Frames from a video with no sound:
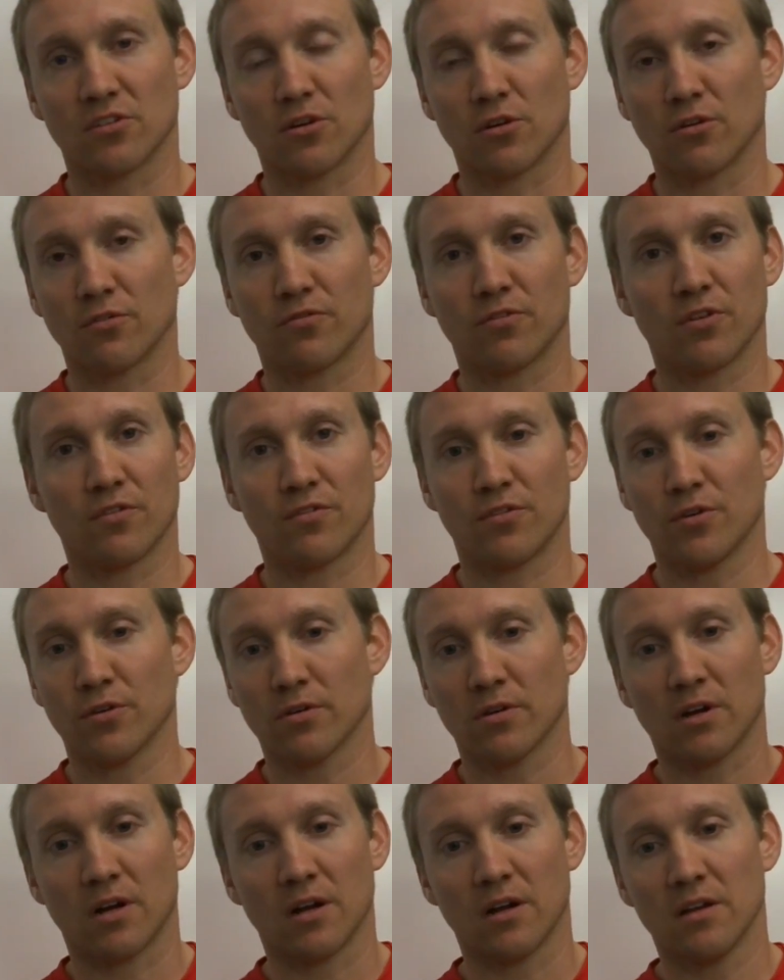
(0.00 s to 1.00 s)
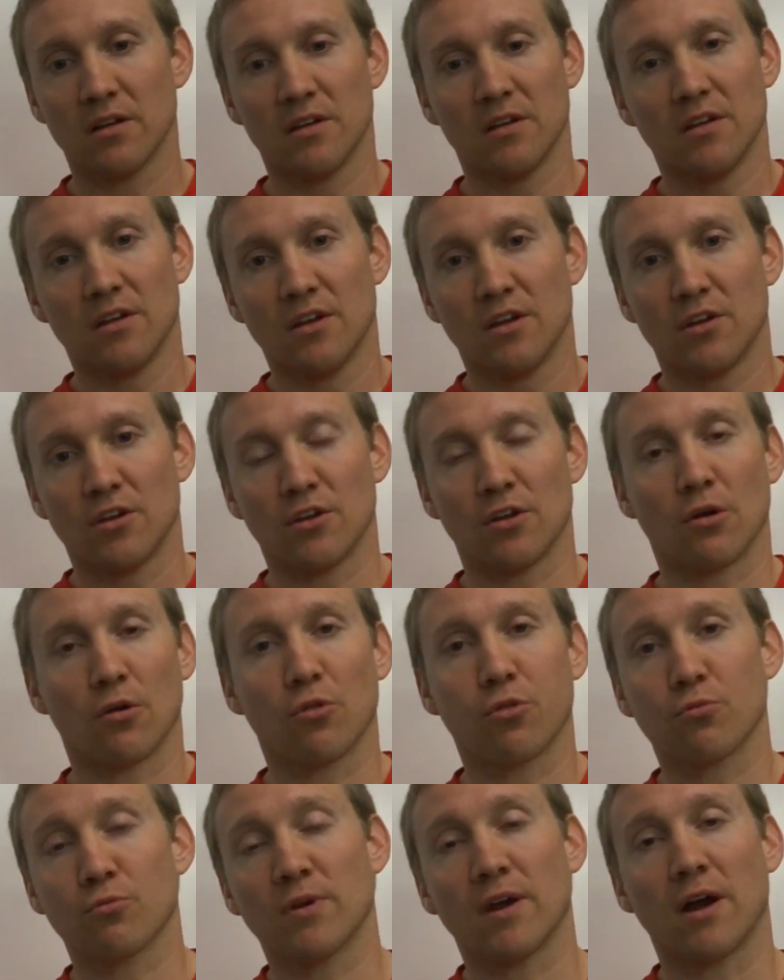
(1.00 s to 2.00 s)
You know, if, if you're a you know
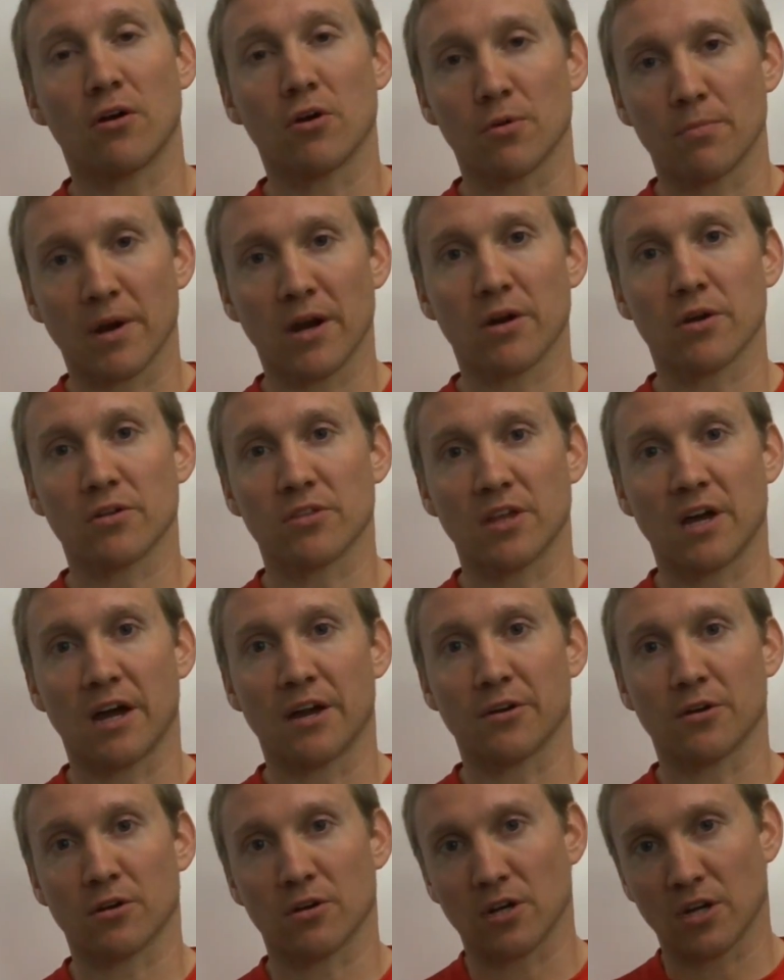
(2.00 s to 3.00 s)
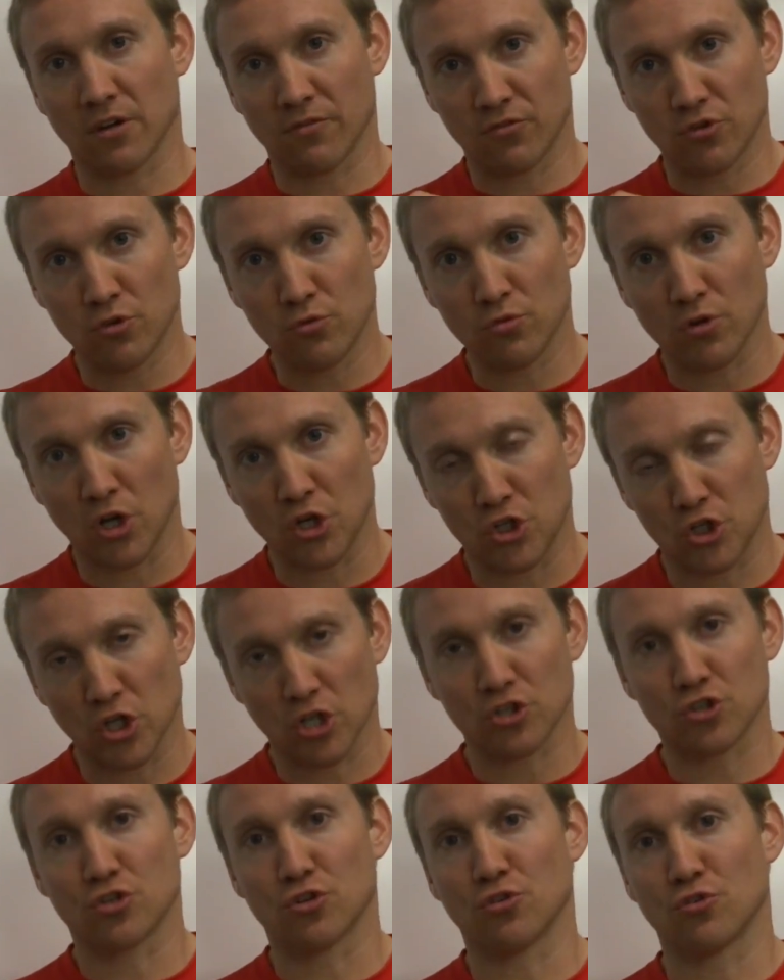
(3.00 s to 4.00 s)
three-hour marathoner, if you
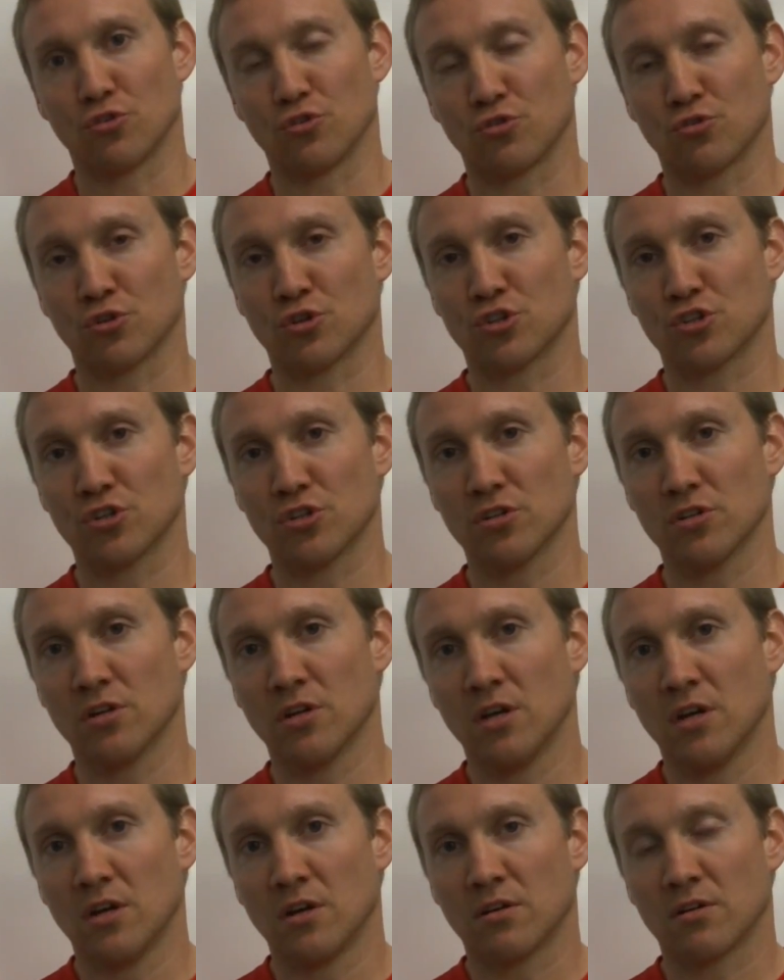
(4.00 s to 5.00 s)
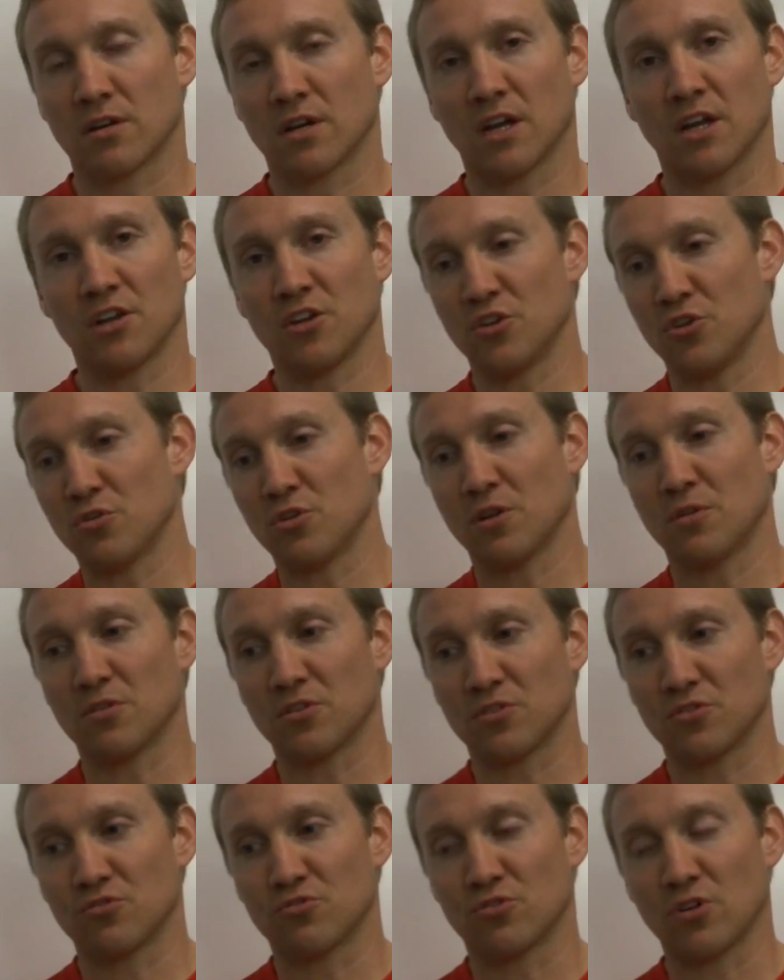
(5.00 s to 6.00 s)
adjust your nutrition, okay, you
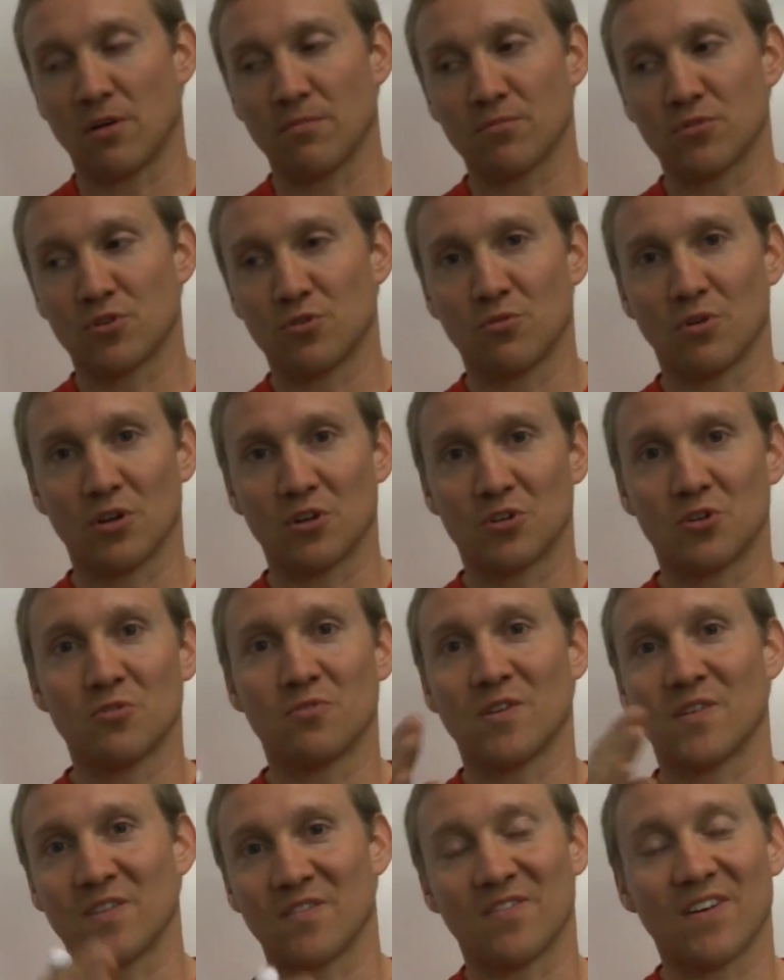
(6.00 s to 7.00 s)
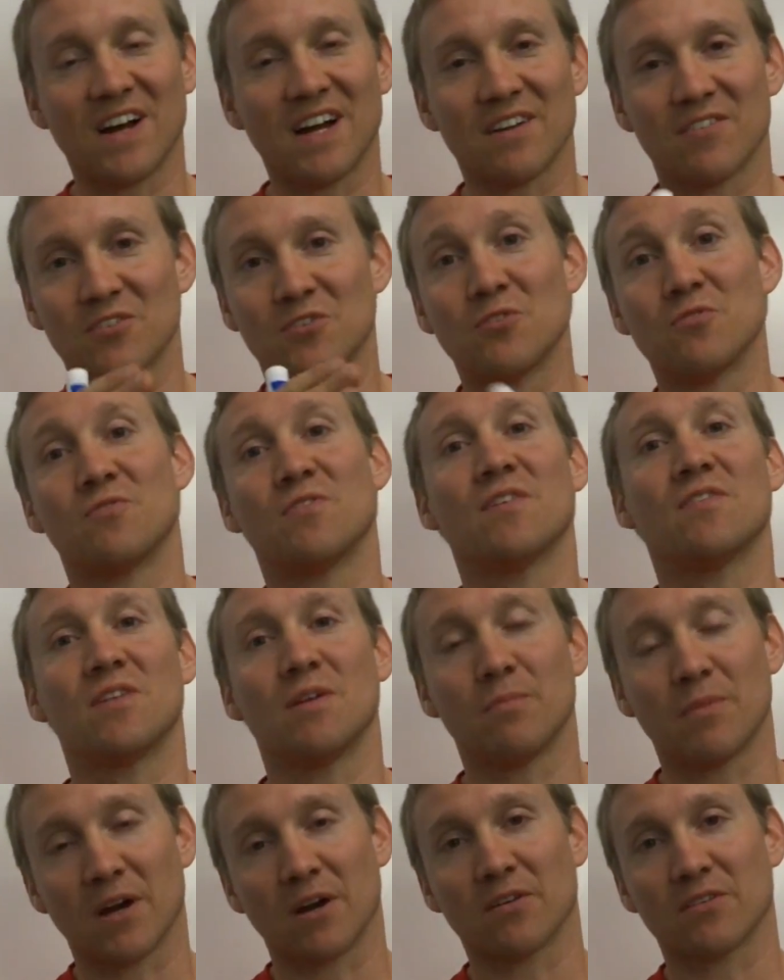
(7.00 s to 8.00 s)
can jump to a 255 or
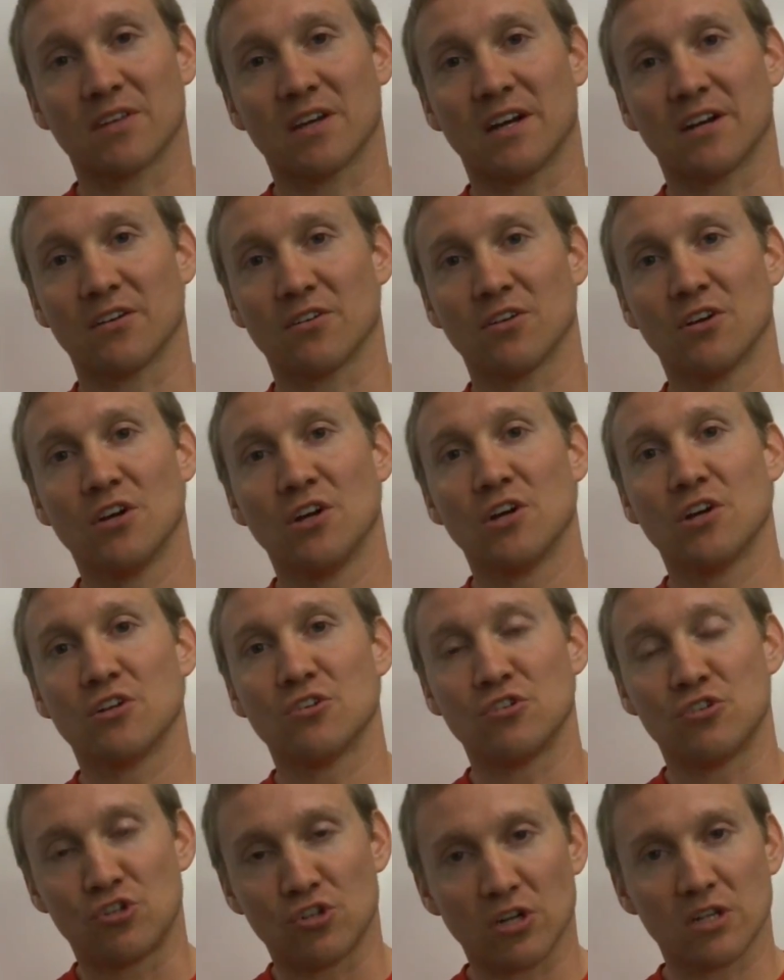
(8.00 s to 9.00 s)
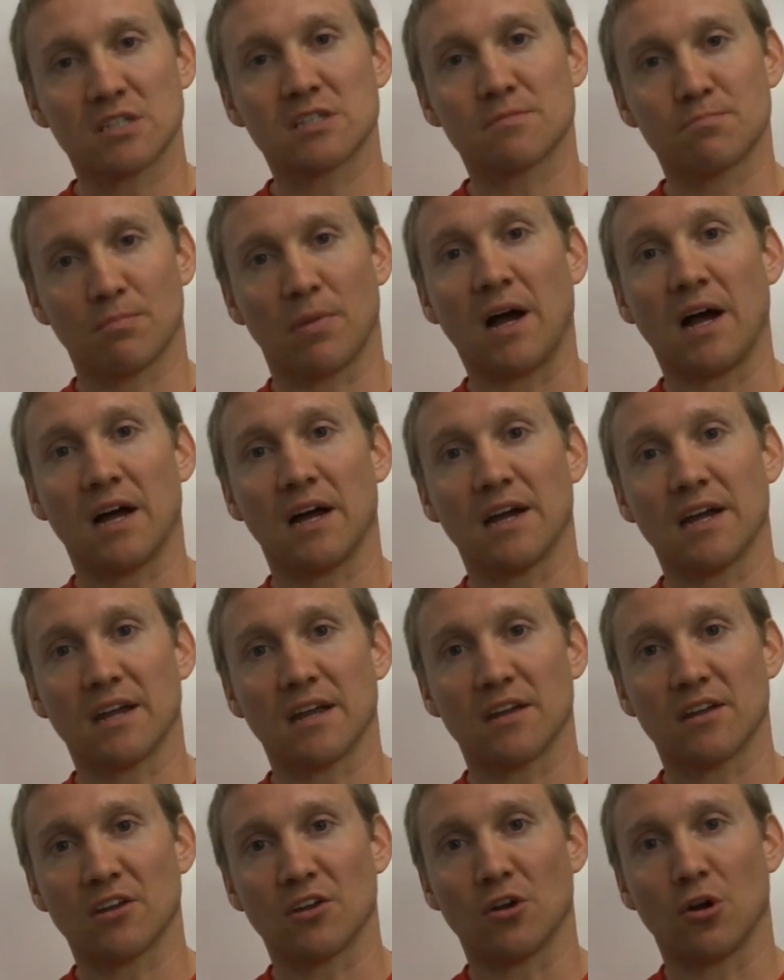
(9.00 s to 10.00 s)
250 marathoner just
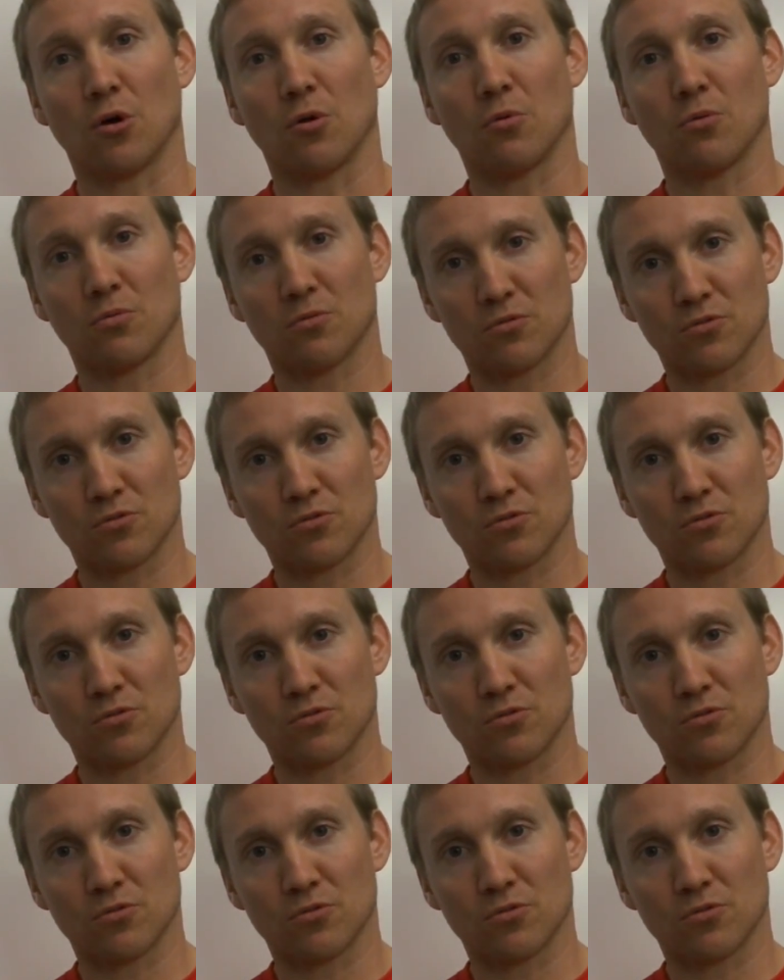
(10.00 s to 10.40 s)
by you know